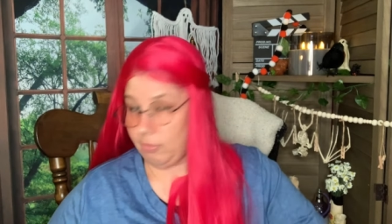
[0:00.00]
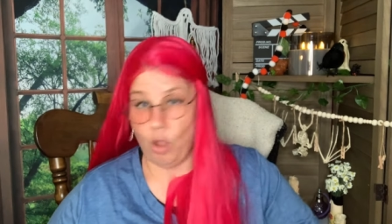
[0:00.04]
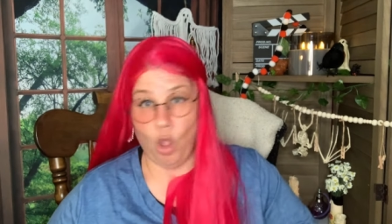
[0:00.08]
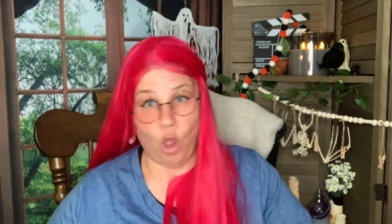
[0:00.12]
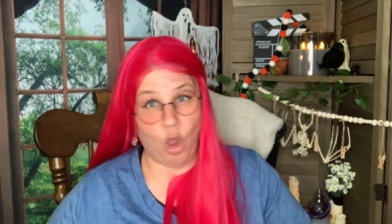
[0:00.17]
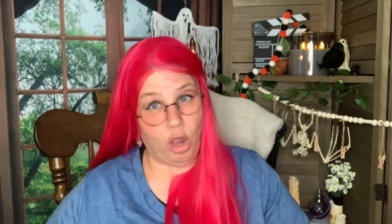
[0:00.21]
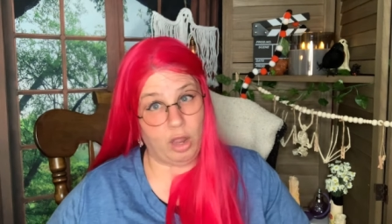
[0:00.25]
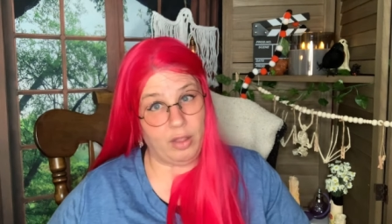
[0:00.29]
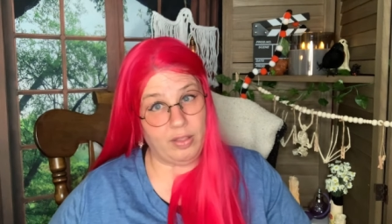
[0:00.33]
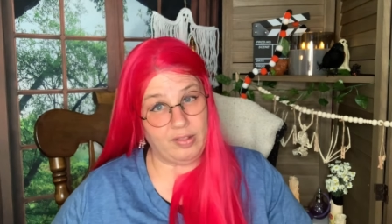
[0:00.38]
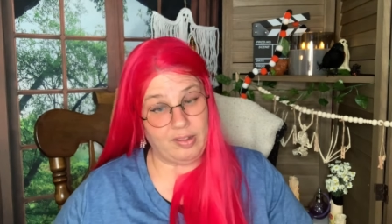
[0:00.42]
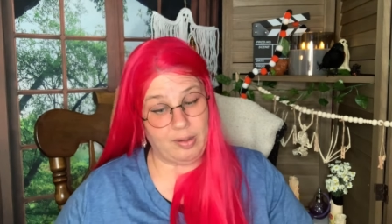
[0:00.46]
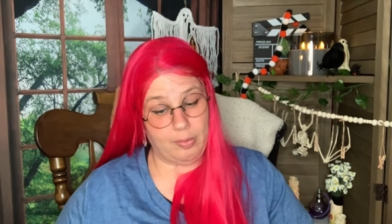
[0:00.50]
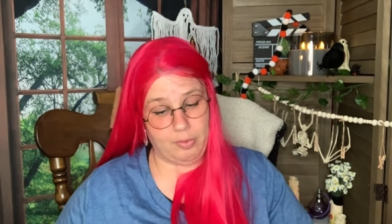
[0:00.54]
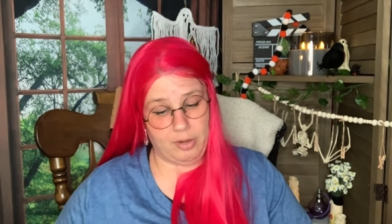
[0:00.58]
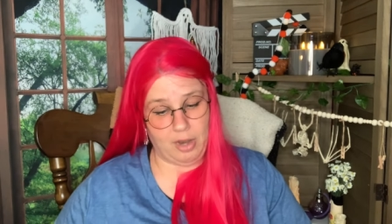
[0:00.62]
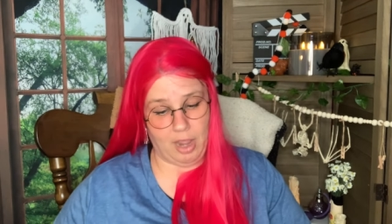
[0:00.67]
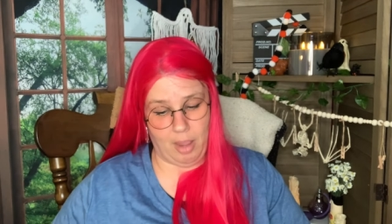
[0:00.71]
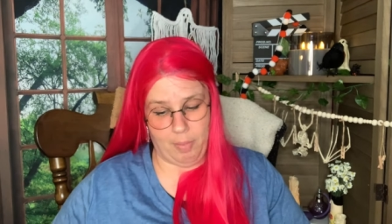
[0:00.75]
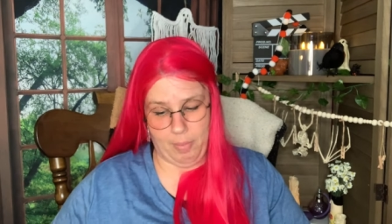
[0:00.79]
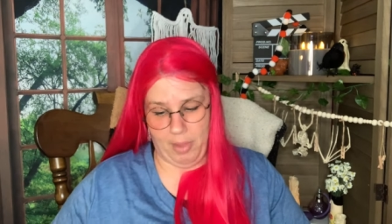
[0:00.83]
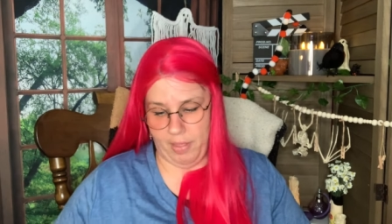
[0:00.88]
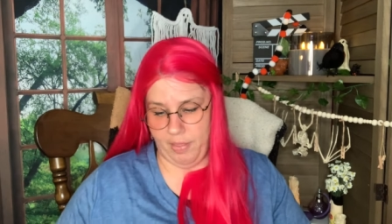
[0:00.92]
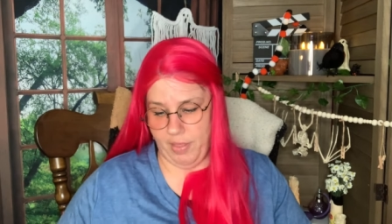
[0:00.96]
All at the same
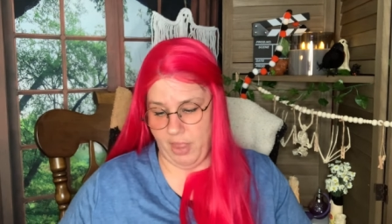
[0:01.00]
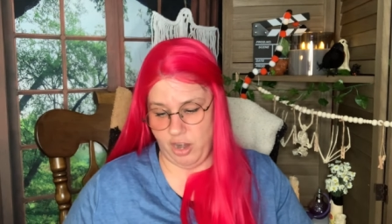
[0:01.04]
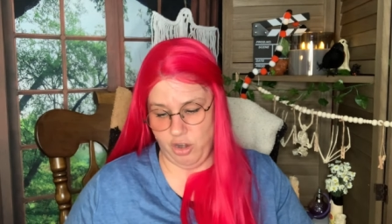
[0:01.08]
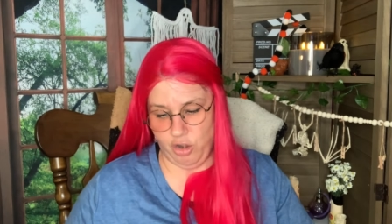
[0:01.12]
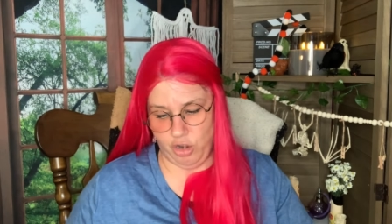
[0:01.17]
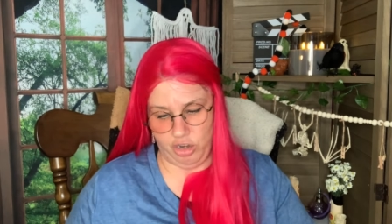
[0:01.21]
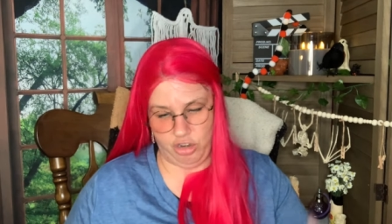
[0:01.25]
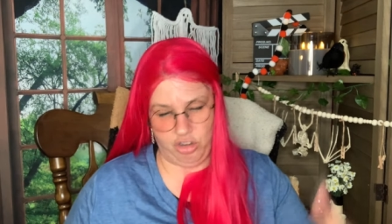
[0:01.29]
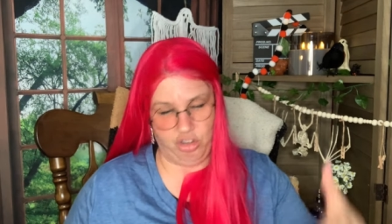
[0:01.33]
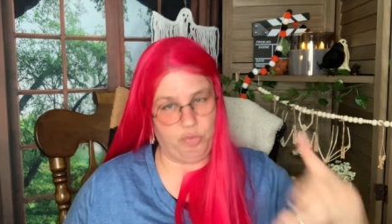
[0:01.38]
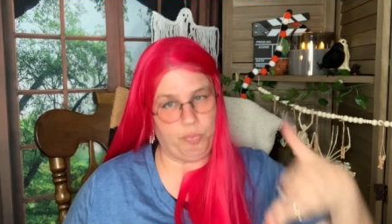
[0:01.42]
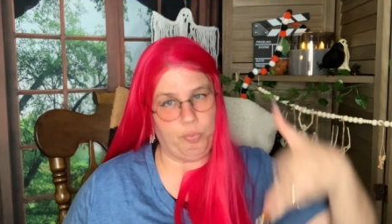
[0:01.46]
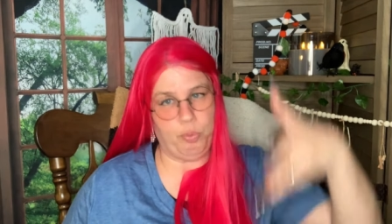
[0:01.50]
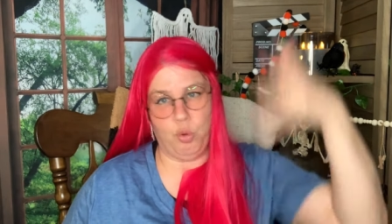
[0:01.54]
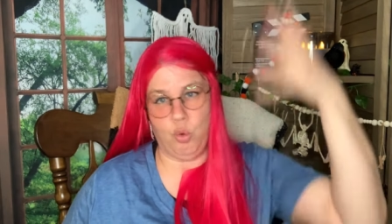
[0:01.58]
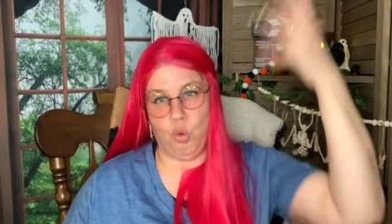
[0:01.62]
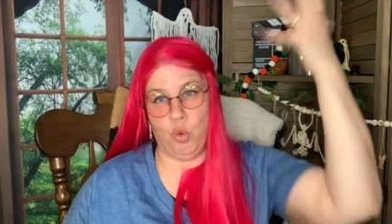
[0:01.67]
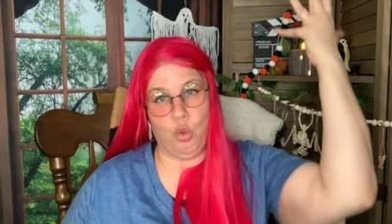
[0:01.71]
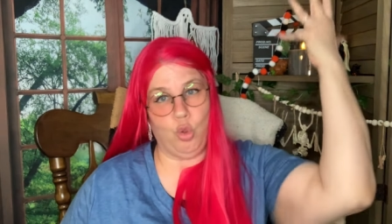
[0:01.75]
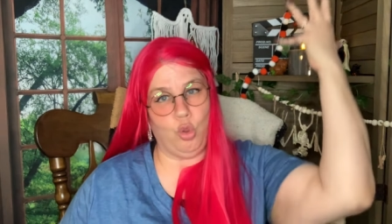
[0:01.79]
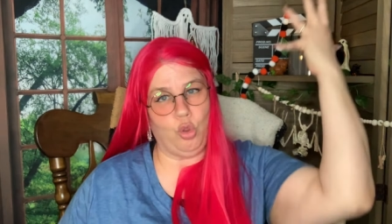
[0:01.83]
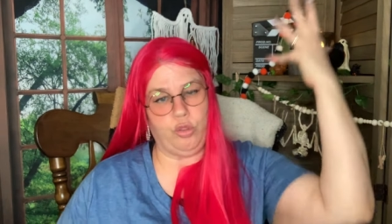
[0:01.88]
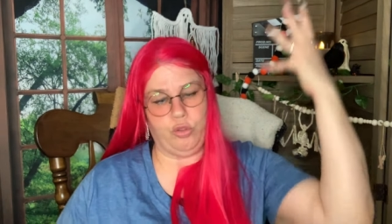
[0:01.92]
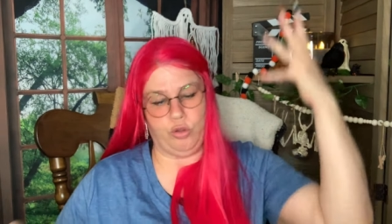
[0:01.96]
time. And then you can just
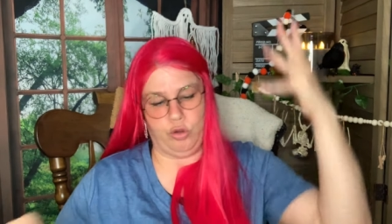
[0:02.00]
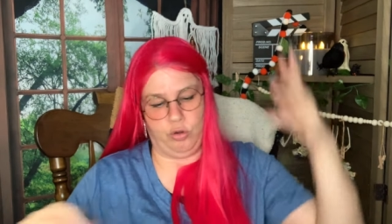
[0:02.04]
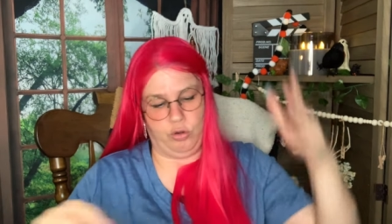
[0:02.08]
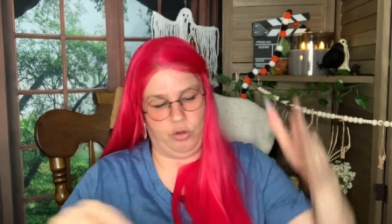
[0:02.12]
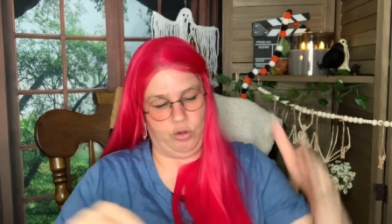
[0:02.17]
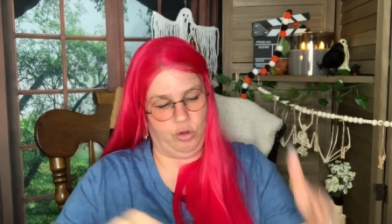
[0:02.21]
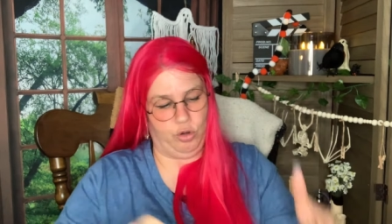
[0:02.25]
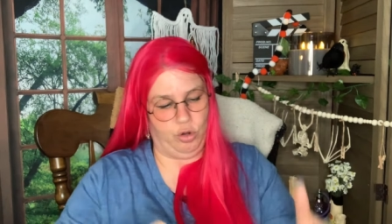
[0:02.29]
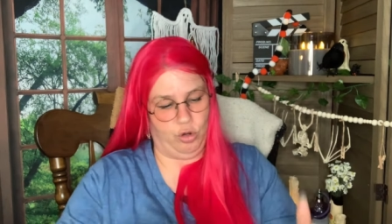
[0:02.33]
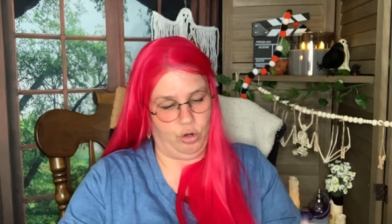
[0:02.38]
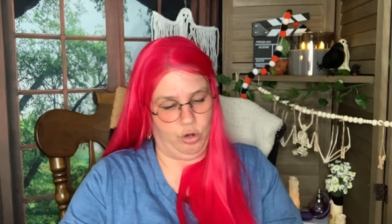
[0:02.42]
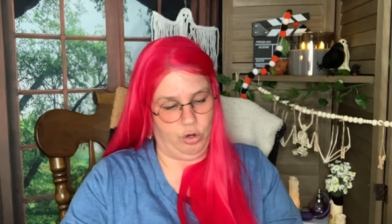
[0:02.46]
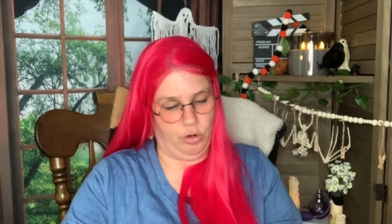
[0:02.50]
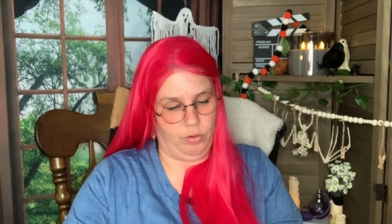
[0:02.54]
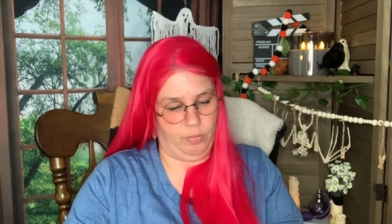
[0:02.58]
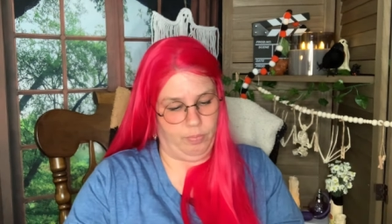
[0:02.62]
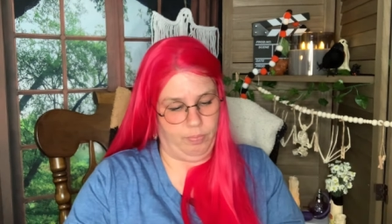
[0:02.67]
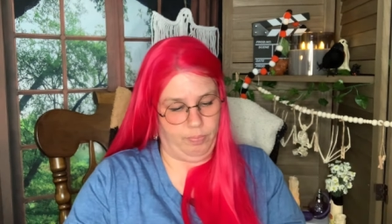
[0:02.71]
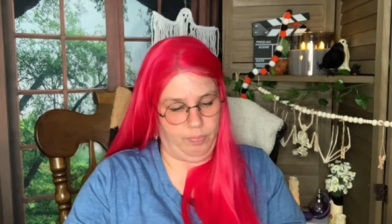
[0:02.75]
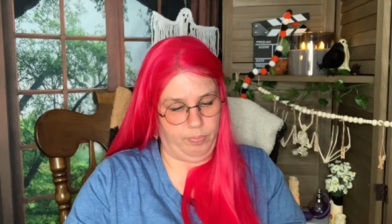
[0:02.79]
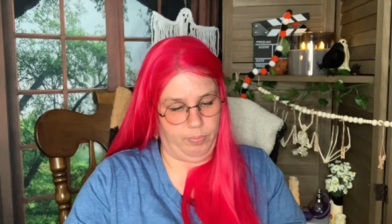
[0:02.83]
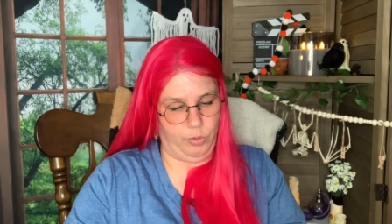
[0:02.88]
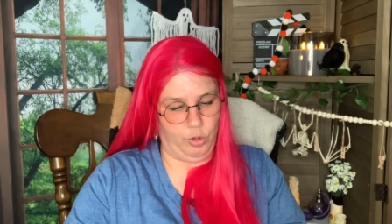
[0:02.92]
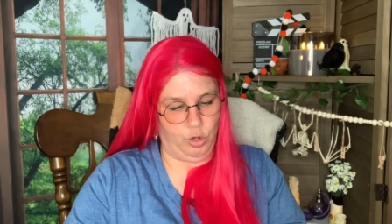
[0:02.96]
pull
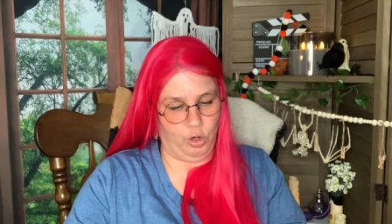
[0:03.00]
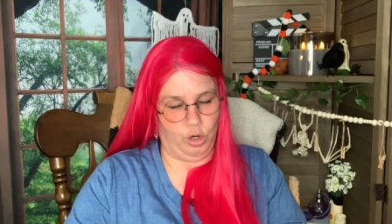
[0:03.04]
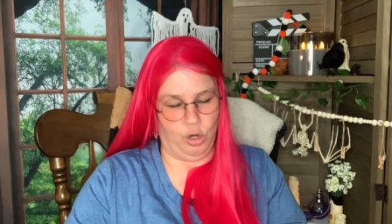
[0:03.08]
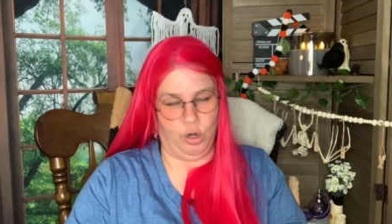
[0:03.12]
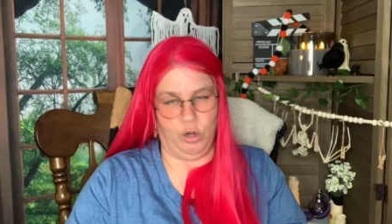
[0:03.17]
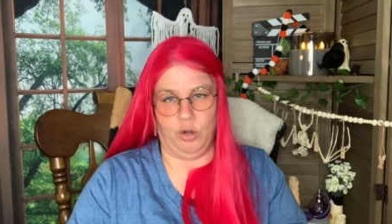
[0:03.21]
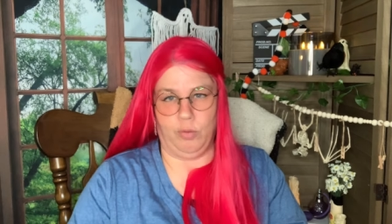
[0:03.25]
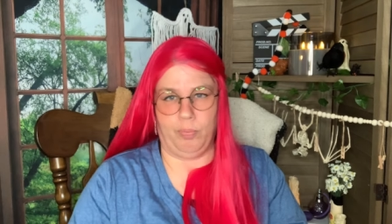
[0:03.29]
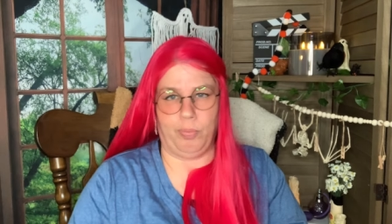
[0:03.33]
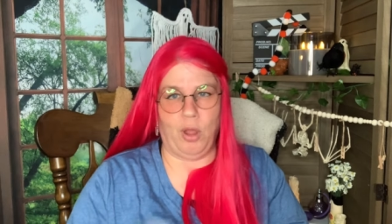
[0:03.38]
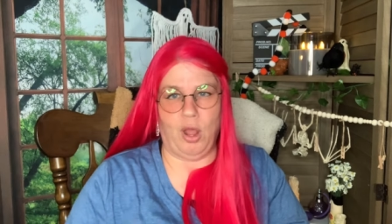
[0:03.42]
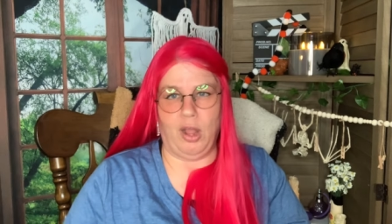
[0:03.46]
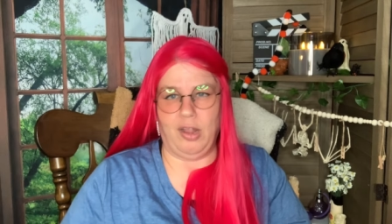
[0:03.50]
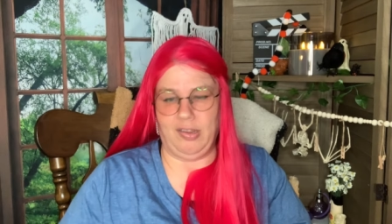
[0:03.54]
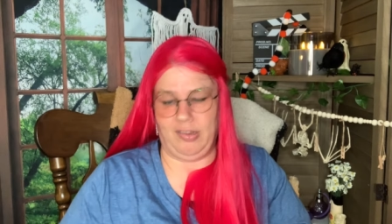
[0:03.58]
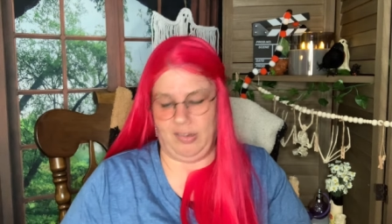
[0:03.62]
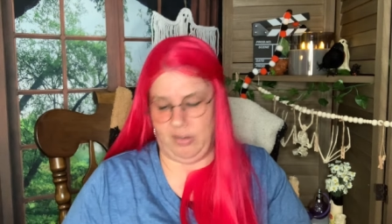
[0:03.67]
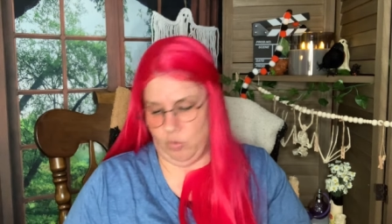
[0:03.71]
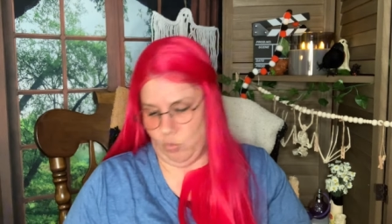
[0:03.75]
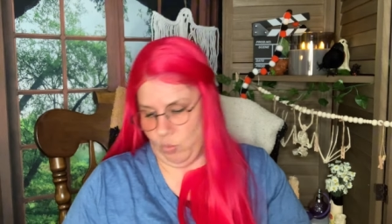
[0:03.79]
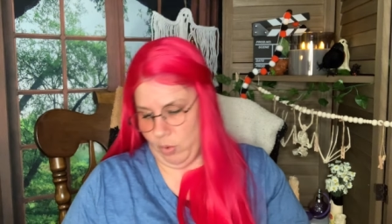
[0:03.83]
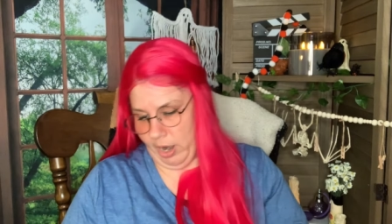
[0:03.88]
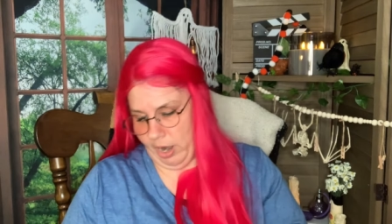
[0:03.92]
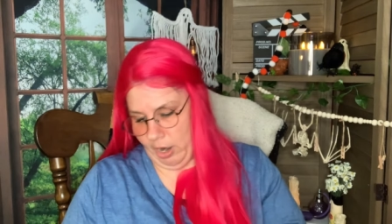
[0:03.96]
your
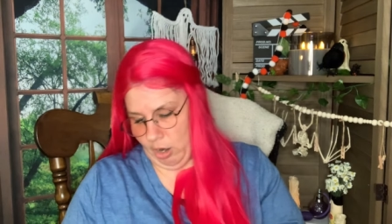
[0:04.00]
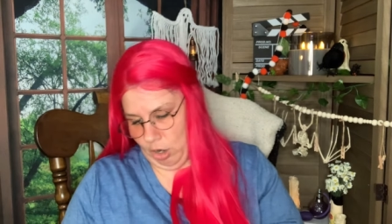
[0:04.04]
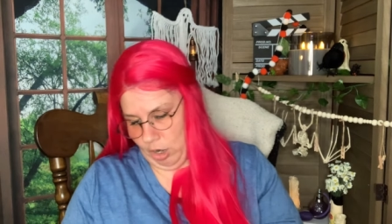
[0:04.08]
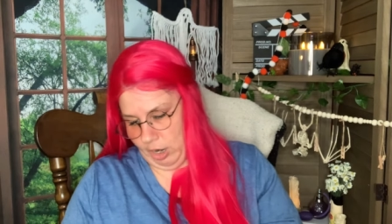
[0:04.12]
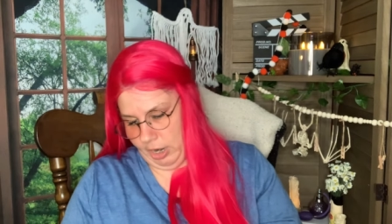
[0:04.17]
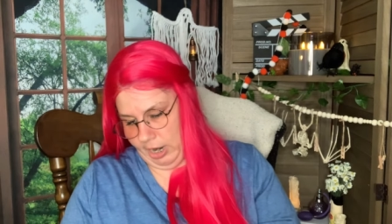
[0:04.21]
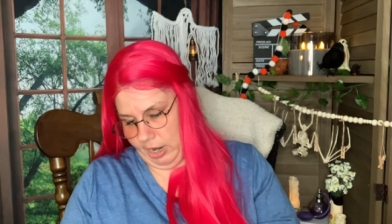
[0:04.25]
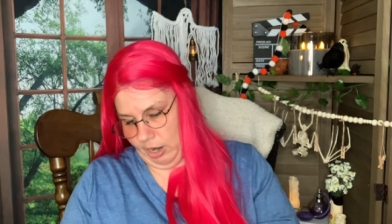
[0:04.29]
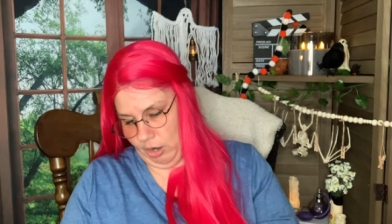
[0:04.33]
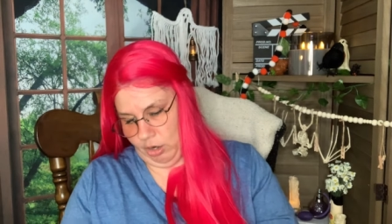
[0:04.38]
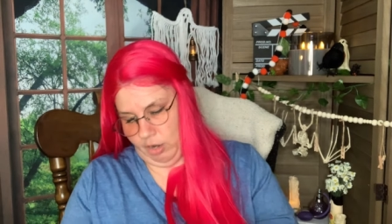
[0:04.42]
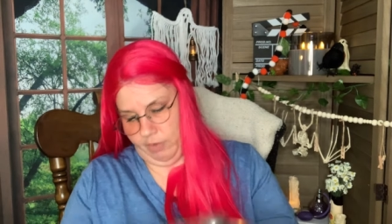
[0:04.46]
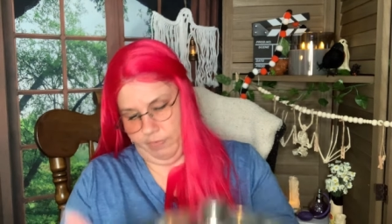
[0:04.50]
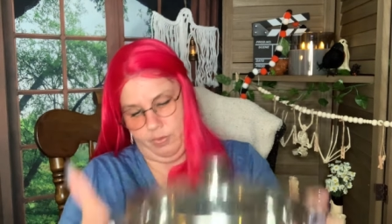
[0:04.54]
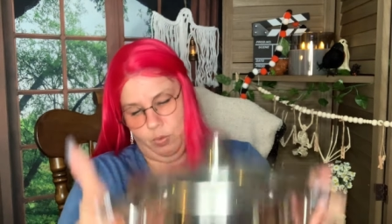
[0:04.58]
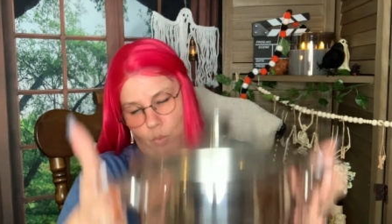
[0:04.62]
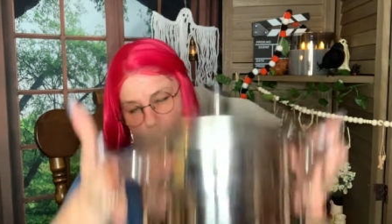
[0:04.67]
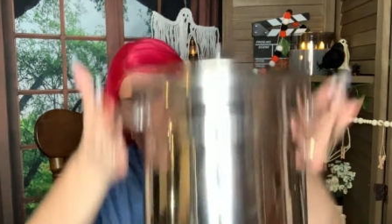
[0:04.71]
pasta right on out of the